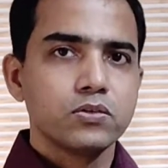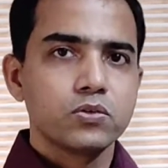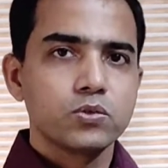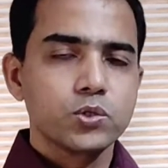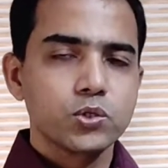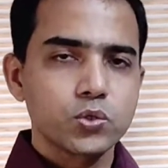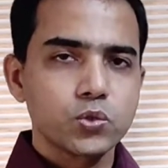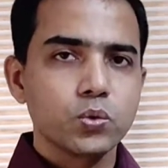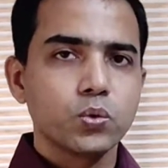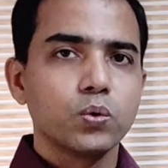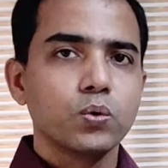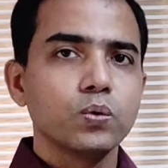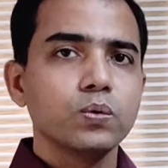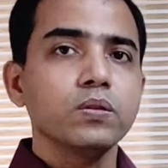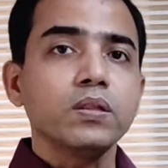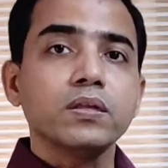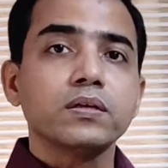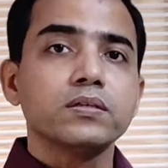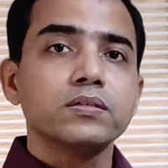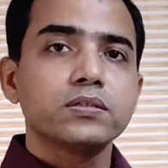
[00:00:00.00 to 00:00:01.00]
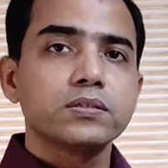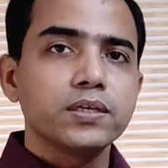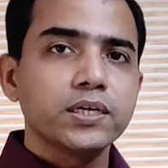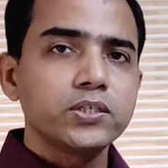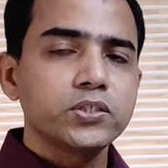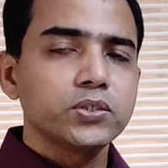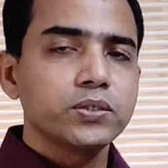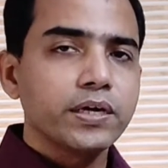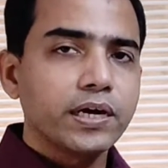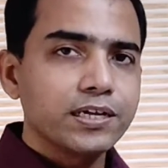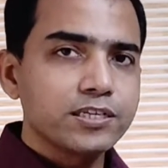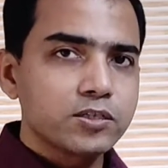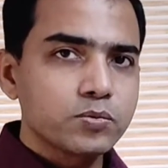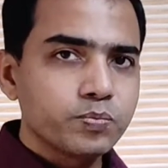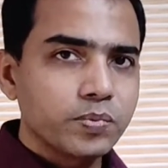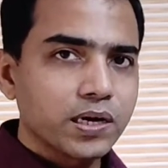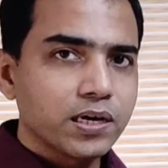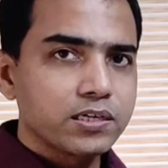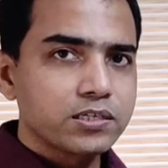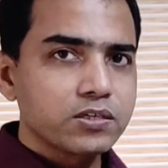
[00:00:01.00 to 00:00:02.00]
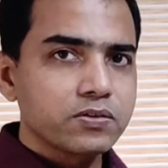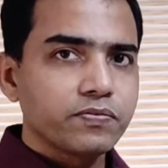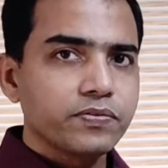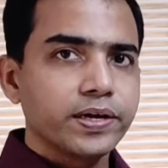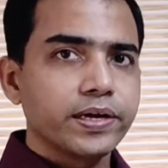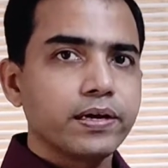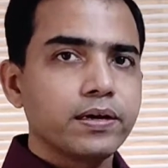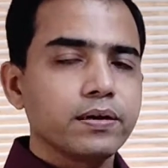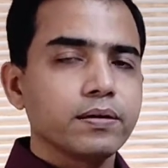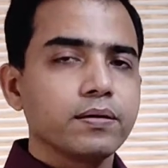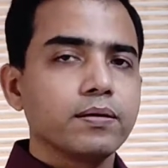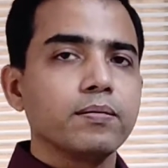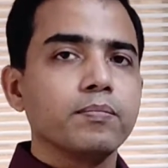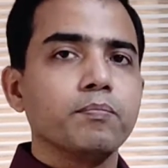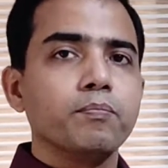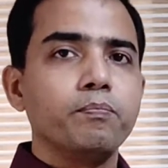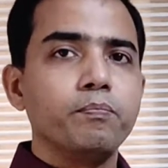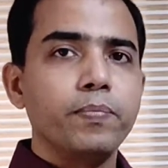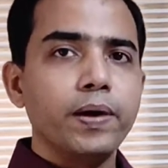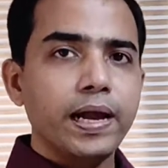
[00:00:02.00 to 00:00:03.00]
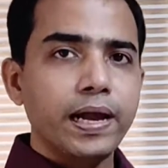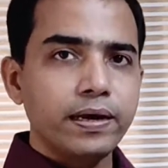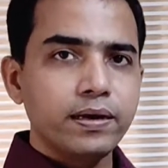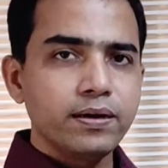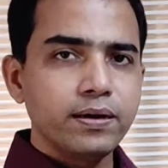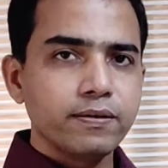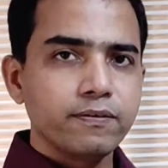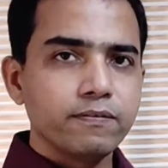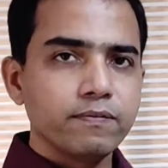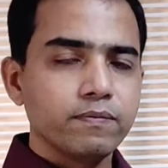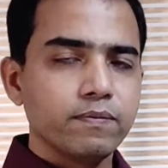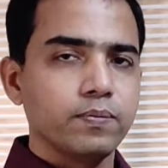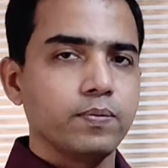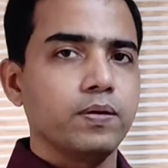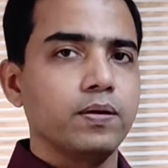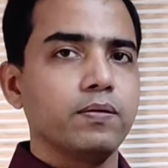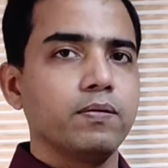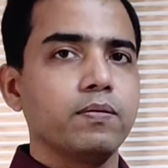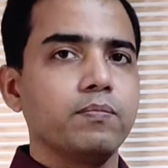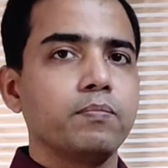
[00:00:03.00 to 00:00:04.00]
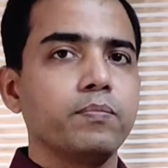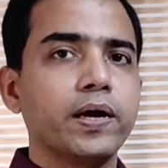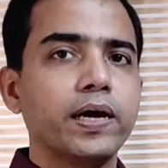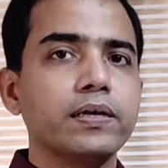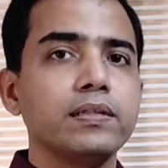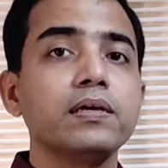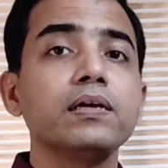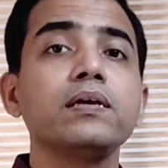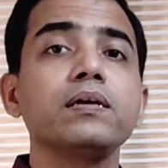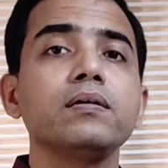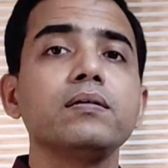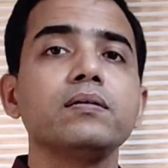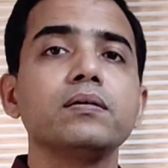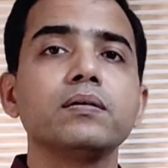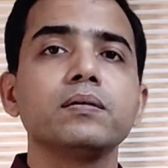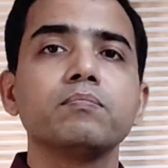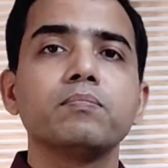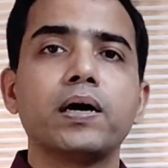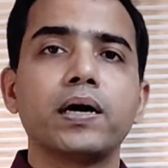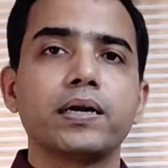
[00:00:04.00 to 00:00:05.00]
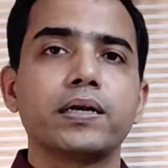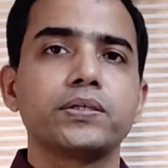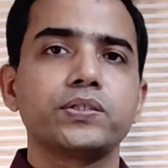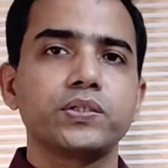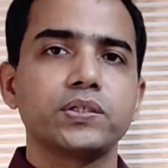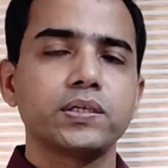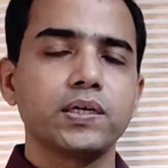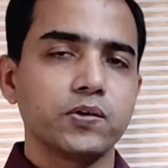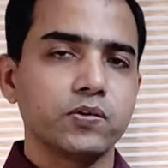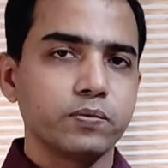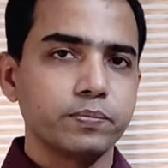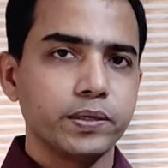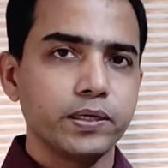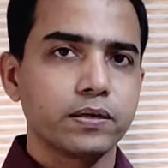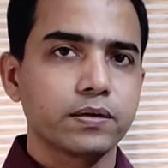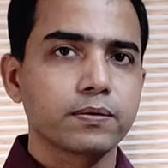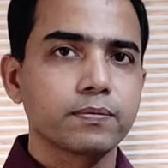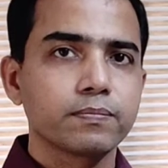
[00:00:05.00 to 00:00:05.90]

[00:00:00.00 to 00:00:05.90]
So, such dance bars were banned by the Maharashtra government.